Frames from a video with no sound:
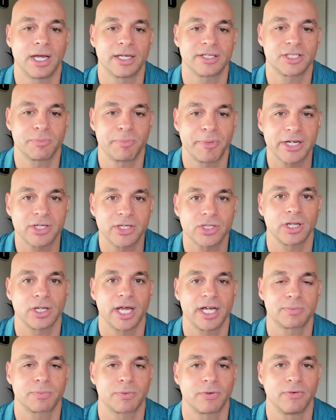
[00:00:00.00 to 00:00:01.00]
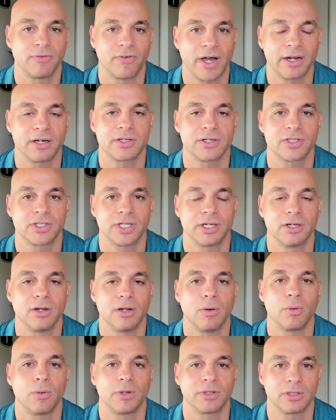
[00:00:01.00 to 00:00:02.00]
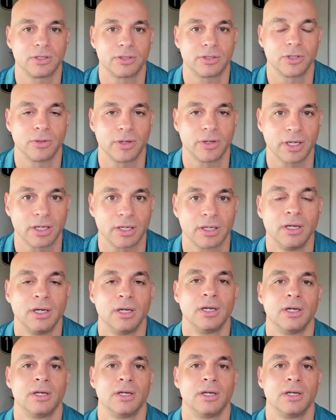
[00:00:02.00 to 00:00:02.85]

specialized providers that know what they're doing.